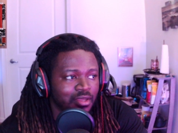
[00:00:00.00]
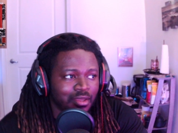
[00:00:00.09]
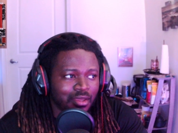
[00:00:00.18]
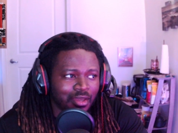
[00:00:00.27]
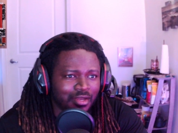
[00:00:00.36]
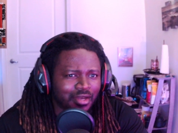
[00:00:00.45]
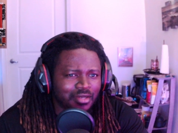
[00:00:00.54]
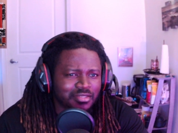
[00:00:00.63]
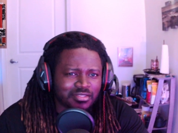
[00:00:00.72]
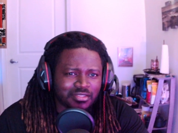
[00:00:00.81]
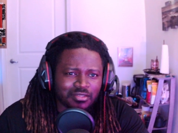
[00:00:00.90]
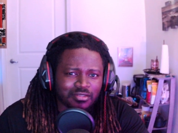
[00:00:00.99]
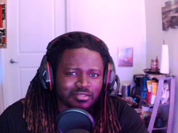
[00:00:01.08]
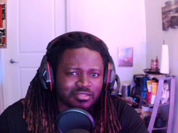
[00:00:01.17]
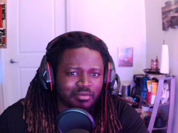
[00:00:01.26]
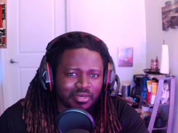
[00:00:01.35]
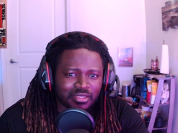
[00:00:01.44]
And honestly, there are
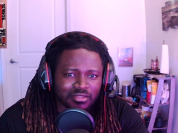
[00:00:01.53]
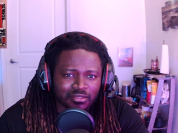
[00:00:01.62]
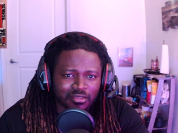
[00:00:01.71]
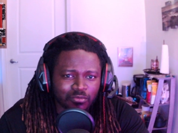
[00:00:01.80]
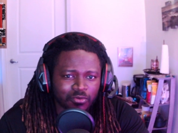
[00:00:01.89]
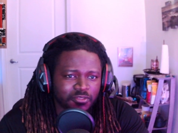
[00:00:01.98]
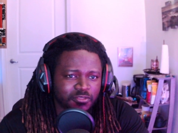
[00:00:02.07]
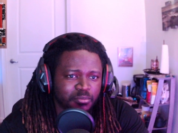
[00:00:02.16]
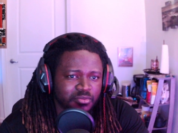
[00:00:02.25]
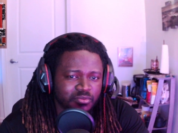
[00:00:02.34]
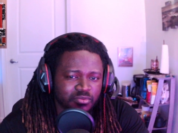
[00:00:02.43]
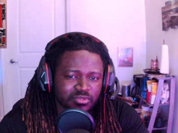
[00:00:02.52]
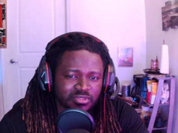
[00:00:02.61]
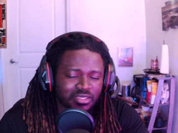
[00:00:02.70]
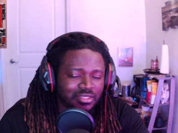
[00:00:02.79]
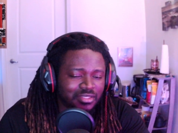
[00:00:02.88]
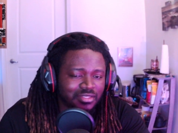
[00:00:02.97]
some out there that works
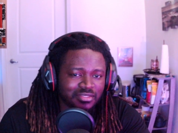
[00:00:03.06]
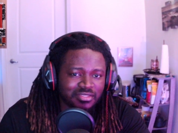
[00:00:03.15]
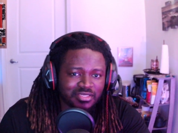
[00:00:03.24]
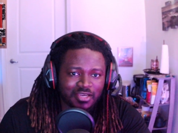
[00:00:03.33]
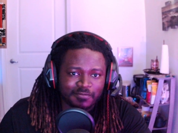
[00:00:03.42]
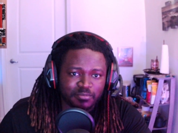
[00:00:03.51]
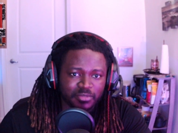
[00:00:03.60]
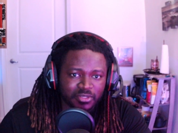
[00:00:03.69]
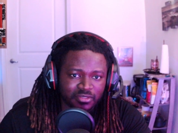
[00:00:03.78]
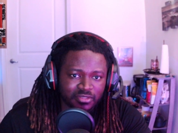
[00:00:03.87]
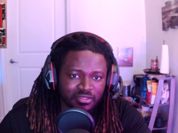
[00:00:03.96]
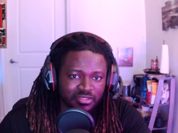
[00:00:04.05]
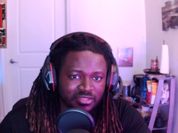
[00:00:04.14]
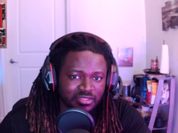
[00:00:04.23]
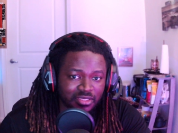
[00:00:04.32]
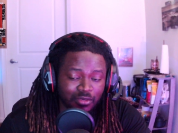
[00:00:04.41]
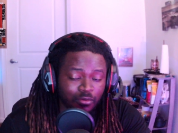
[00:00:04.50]
ton times better than this
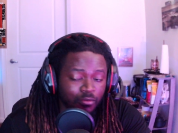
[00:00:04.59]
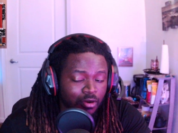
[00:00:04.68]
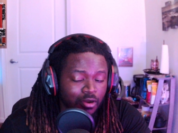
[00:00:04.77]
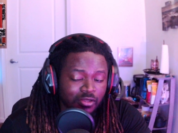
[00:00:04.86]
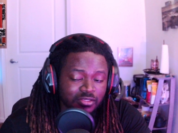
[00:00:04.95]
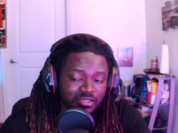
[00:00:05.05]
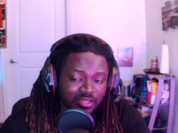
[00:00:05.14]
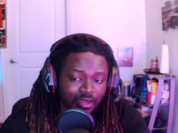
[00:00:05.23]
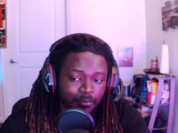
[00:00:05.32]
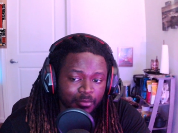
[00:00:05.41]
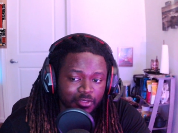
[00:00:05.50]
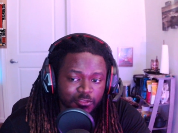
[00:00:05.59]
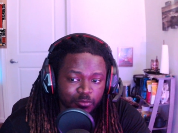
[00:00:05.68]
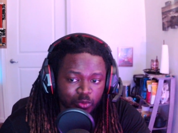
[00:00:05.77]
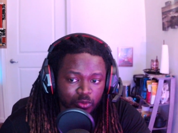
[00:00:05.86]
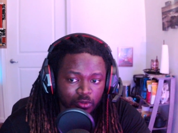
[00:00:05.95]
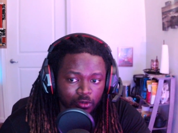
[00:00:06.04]
that don't cause that much
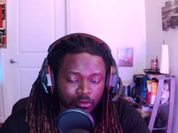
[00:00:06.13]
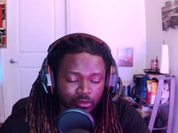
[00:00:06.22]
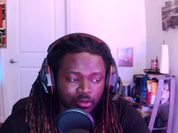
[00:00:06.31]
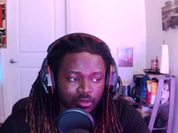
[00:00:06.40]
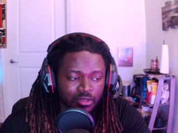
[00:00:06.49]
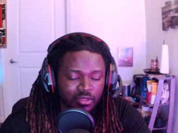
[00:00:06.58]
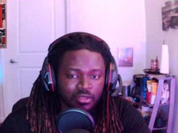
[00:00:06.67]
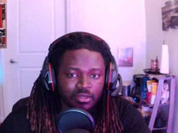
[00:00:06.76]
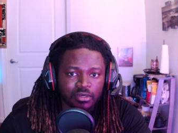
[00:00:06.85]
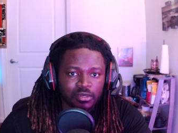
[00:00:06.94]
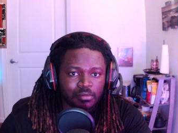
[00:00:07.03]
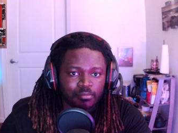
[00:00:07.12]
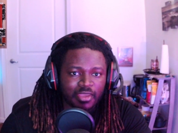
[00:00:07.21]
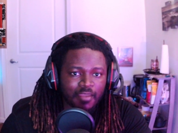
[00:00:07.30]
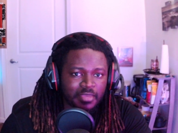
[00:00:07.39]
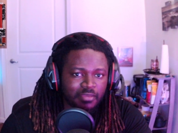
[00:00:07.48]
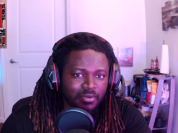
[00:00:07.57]
more. Uh,
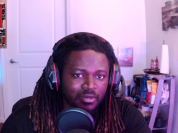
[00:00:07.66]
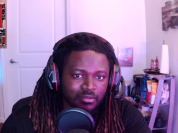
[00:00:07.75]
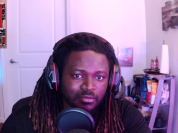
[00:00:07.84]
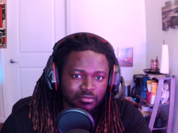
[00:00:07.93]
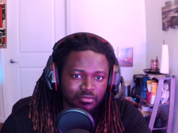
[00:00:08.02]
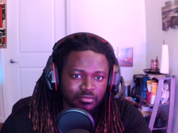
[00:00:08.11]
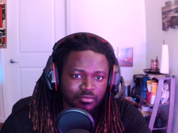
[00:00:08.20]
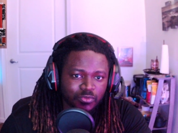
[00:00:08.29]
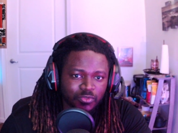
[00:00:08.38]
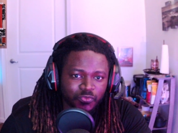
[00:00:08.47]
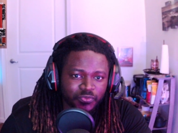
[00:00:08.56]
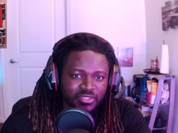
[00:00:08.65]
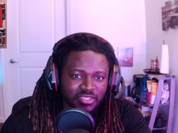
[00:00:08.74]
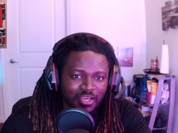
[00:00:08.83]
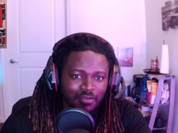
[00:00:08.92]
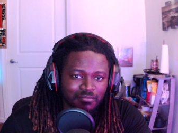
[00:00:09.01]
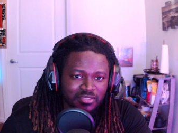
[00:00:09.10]
maybe about two to three
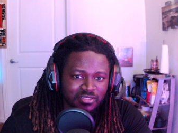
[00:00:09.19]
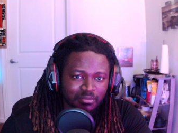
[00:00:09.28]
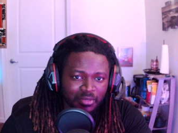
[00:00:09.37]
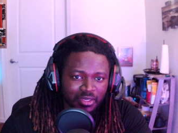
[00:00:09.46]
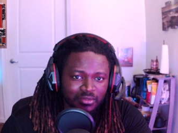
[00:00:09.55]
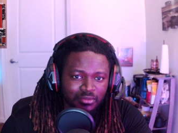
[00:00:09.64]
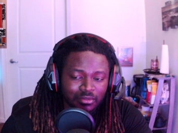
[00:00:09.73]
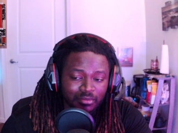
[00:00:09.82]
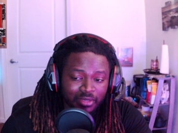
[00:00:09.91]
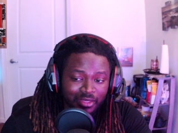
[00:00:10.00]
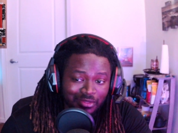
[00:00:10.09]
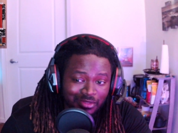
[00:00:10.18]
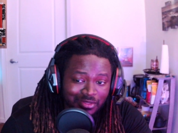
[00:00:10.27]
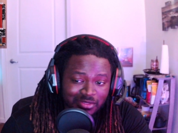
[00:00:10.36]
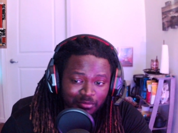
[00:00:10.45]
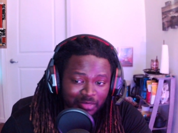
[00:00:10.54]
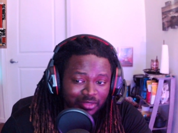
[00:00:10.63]
times this amount, and this
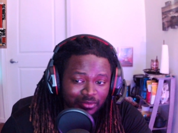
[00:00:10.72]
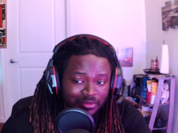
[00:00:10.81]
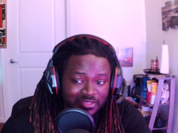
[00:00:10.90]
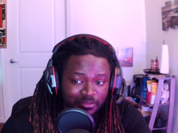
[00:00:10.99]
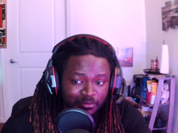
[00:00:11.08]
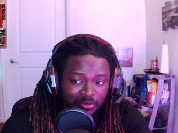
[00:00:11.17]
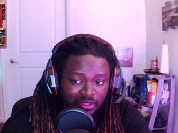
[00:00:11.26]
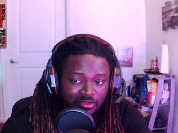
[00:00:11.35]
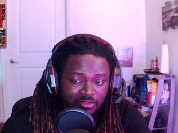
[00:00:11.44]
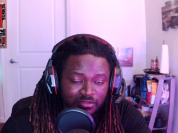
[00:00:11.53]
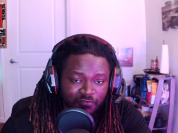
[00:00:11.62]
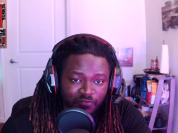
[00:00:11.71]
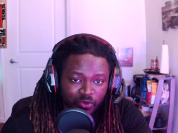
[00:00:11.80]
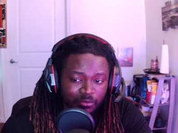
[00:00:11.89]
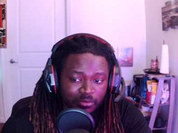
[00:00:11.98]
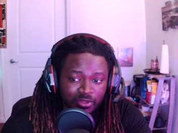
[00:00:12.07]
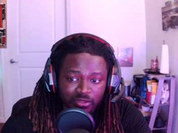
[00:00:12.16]
amount isn't much, 40
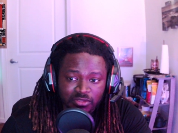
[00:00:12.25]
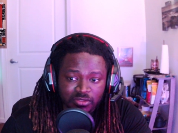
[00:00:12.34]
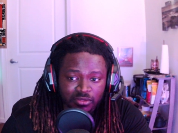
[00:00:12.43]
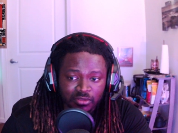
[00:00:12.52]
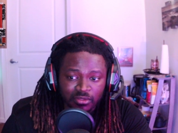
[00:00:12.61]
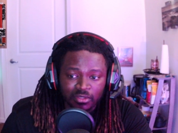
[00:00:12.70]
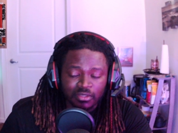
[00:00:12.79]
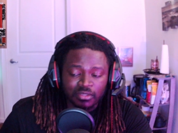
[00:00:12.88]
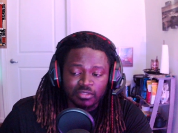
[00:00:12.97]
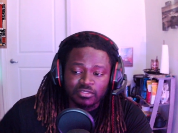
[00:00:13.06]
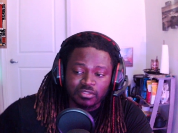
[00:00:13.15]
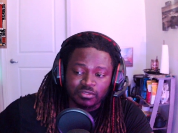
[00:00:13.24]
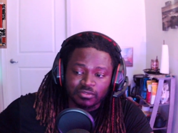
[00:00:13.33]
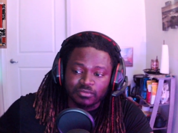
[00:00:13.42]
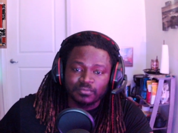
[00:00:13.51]
bucks. So,